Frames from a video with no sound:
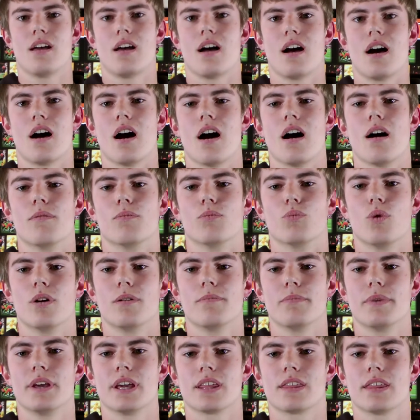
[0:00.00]
One
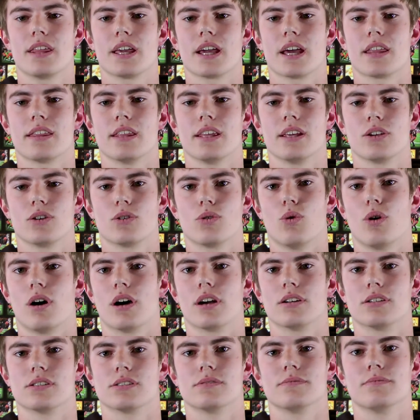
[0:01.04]
big thing I think
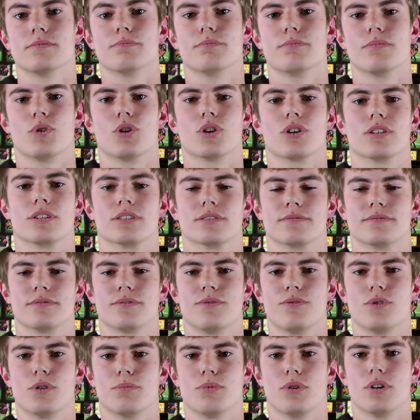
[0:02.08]
Coaters, or
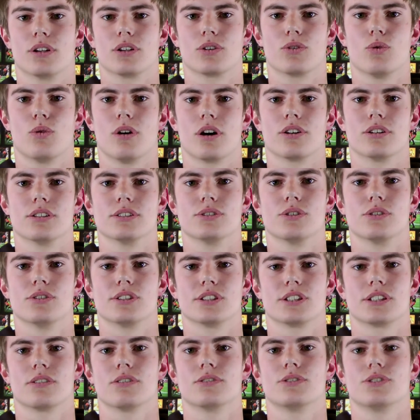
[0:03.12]
football in Coaters, is
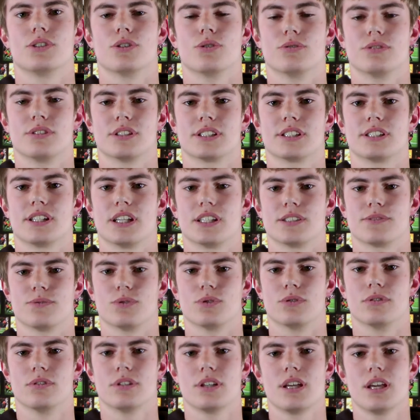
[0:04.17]
so
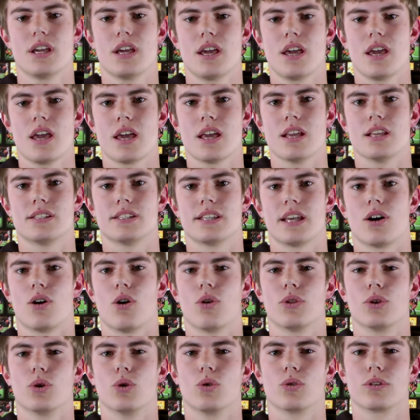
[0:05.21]
successful is that all
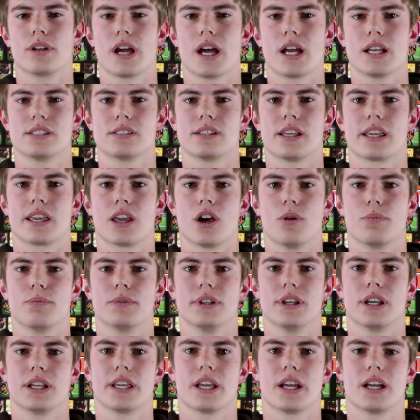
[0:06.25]
the old guys help the
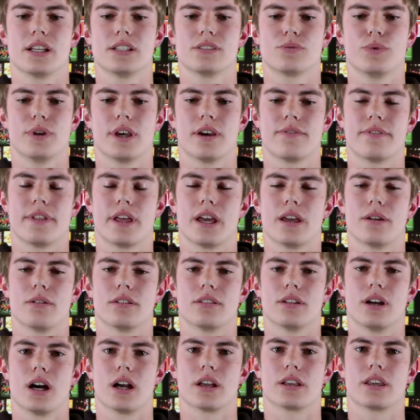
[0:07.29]
young guys. We have that
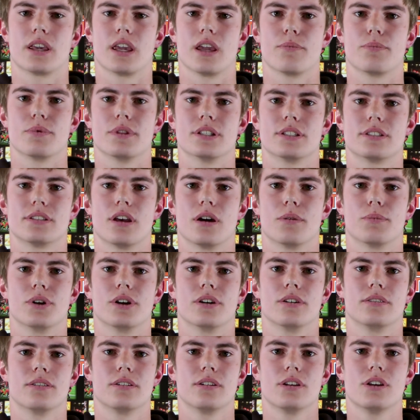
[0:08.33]
camp in the summer
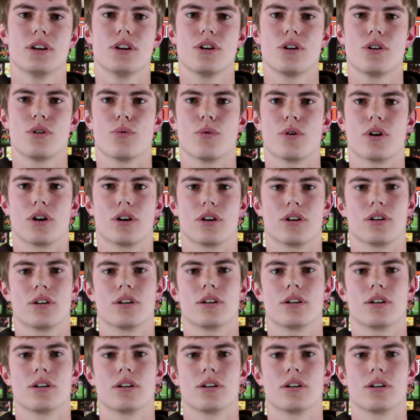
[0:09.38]
where